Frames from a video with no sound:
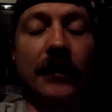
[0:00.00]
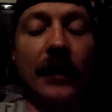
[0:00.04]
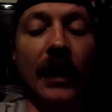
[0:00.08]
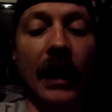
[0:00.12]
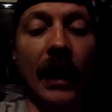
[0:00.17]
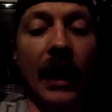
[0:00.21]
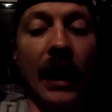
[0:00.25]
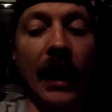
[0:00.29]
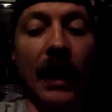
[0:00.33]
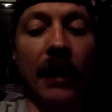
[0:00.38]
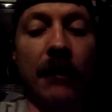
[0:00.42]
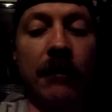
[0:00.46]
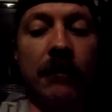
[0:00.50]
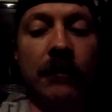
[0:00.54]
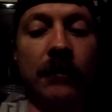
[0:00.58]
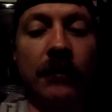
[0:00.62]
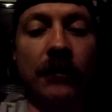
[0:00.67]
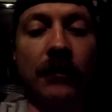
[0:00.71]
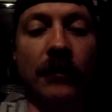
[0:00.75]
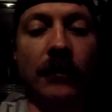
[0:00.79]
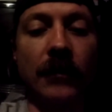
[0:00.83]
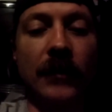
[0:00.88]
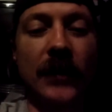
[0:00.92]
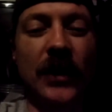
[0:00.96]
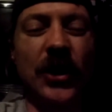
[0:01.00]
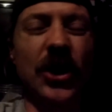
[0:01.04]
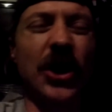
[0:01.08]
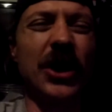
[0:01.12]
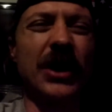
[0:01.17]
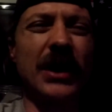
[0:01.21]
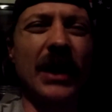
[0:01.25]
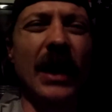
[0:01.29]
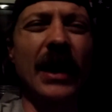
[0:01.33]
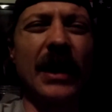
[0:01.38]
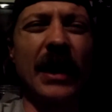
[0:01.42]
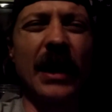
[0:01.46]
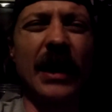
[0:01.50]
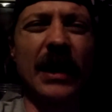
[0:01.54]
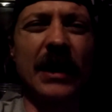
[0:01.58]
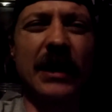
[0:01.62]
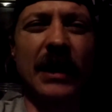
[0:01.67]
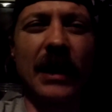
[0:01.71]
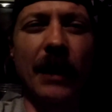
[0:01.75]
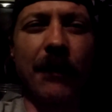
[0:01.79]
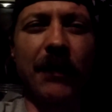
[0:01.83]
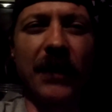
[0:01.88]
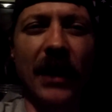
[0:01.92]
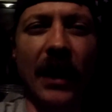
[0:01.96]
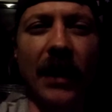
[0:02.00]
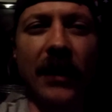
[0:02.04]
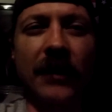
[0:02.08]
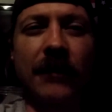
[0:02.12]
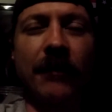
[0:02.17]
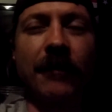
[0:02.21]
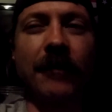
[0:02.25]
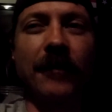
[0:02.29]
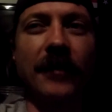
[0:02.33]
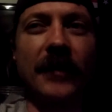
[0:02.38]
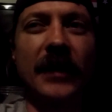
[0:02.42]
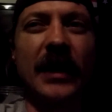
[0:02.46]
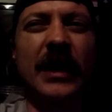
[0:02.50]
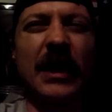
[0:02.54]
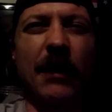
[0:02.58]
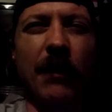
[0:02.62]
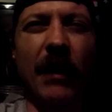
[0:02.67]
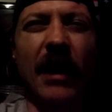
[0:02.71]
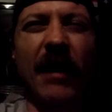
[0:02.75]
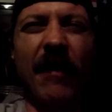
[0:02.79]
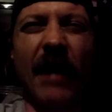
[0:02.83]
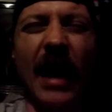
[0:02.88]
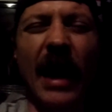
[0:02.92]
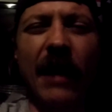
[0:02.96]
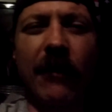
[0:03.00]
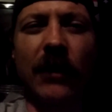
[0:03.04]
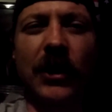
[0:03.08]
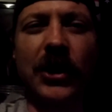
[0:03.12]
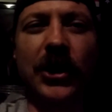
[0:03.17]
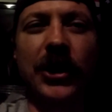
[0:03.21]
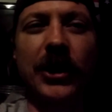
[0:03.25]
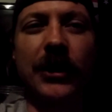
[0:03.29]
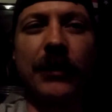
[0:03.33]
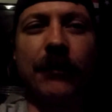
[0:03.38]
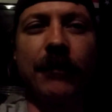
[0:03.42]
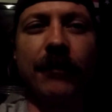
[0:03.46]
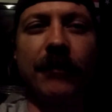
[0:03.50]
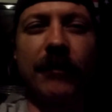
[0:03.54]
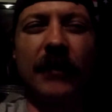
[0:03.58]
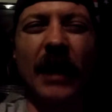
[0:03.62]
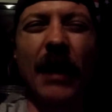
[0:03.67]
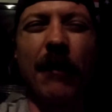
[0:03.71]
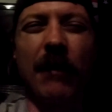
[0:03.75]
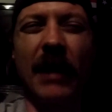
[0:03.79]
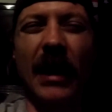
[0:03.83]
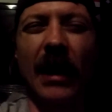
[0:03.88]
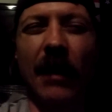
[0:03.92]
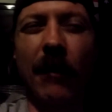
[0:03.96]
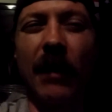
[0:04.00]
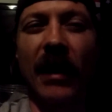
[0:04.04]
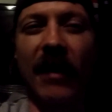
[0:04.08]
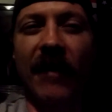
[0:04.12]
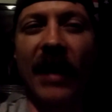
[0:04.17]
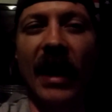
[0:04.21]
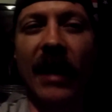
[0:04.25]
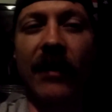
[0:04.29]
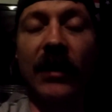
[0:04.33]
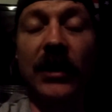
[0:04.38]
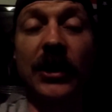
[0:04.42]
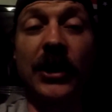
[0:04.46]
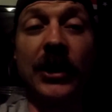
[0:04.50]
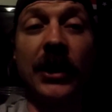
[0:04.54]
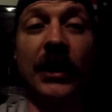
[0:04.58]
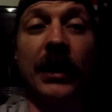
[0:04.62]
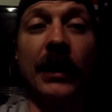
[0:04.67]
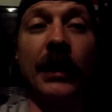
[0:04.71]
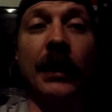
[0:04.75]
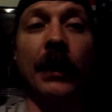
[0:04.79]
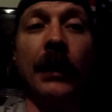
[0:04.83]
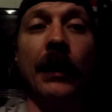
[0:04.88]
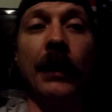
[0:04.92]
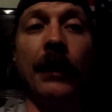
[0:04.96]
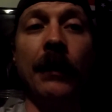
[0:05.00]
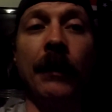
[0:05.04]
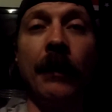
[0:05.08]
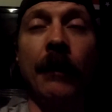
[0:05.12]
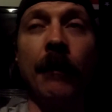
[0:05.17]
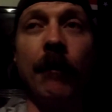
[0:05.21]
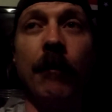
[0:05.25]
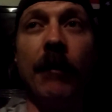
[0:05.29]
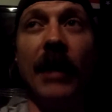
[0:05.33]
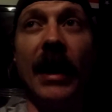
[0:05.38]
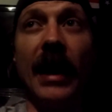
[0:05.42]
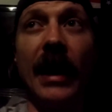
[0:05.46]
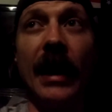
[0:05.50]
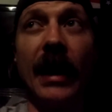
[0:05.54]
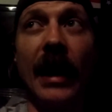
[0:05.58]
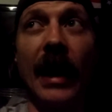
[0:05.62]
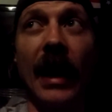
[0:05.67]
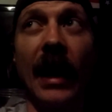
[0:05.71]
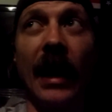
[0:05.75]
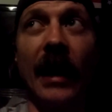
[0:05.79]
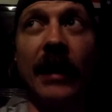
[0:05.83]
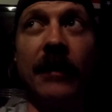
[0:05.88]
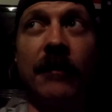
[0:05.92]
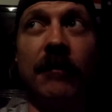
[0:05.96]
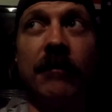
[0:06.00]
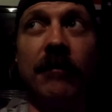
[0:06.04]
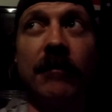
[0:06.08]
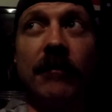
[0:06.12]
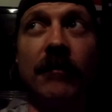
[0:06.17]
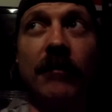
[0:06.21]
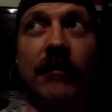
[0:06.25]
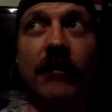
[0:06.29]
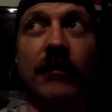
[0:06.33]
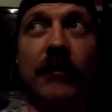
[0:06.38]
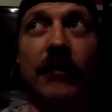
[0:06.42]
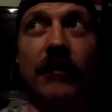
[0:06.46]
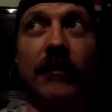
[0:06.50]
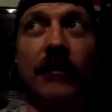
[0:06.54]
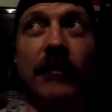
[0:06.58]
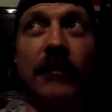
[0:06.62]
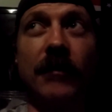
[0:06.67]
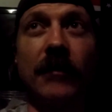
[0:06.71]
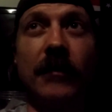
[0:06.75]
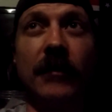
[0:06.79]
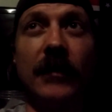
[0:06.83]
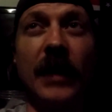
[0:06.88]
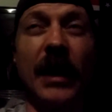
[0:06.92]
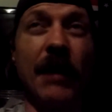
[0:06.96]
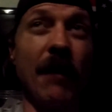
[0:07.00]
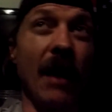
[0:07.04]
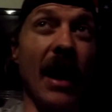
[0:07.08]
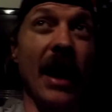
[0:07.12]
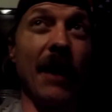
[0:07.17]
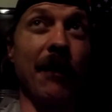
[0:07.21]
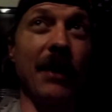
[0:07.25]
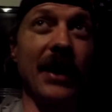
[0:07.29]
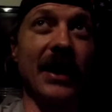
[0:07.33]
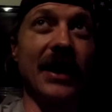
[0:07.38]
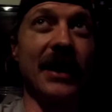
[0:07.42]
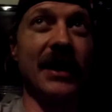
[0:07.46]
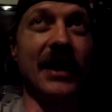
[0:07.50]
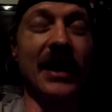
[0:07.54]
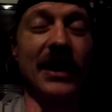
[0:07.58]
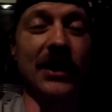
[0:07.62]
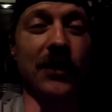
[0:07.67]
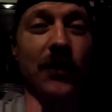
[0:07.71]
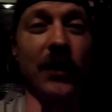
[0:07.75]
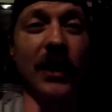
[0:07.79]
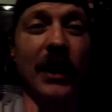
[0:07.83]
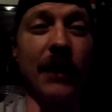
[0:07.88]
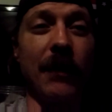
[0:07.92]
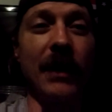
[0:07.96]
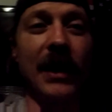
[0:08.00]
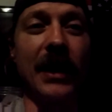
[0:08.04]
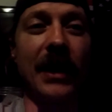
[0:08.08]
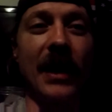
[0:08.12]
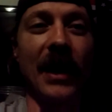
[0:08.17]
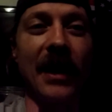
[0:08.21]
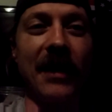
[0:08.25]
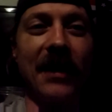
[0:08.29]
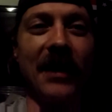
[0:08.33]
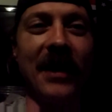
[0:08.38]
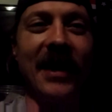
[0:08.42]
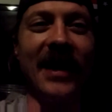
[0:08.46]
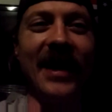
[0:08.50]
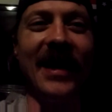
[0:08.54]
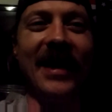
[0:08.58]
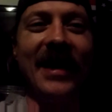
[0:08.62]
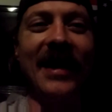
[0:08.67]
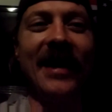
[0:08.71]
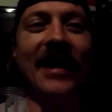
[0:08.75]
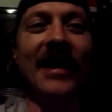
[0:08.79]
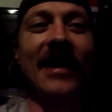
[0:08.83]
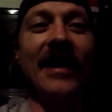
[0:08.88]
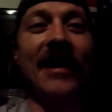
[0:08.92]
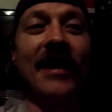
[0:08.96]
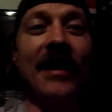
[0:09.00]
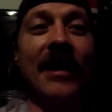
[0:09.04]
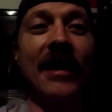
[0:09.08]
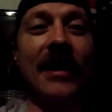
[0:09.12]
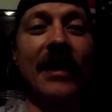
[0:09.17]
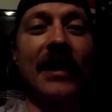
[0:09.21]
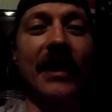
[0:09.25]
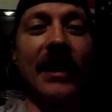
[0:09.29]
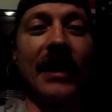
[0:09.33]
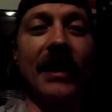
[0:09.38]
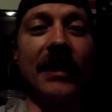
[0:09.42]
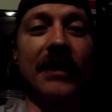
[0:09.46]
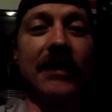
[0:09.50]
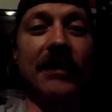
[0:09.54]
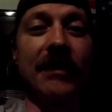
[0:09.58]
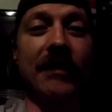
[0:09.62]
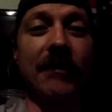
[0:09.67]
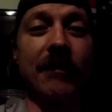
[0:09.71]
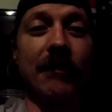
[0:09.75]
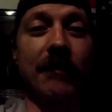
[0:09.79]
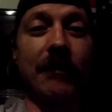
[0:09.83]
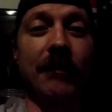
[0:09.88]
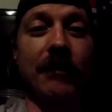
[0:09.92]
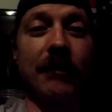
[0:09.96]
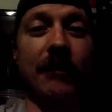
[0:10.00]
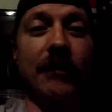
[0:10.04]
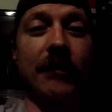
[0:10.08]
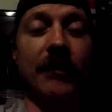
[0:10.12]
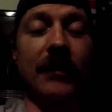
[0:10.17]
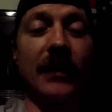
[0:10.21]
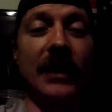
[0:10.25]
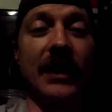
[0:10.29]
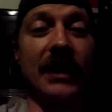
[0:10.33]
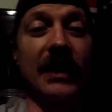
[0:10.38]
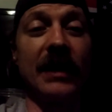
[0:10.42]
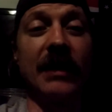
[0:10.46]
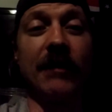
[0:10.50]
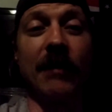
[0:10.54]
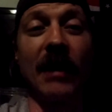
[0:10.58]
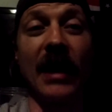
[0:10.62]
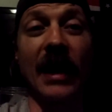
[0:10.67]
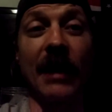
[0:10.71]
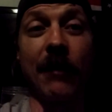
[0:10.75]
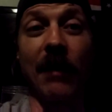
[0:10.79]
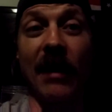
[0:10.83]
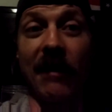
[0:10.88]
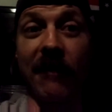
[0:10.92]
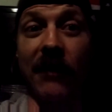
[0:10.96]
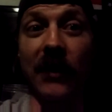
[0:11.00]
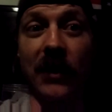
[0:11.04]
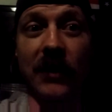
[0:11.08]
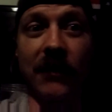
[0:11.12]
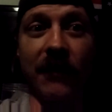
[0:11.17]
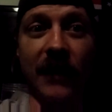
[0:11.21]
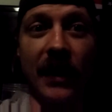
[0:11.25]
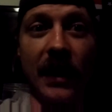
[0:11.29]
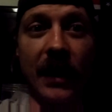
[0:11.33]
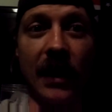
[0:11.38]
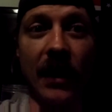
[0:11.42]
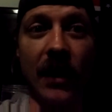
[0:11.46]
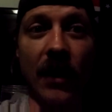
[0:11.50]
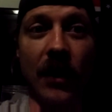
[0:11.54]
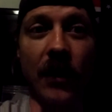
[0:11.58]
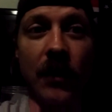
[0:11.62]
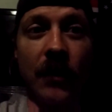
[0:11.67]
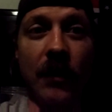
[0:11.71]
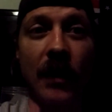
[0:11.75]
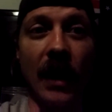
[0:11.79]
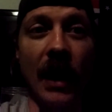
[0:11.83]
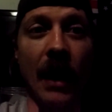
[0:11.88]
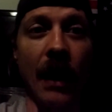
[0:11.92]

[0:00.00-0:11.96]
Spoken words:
Let's just say that it's up there. It's above average, a bit above average, but in my opinion, doesn't really mean nothing because this is like my first video.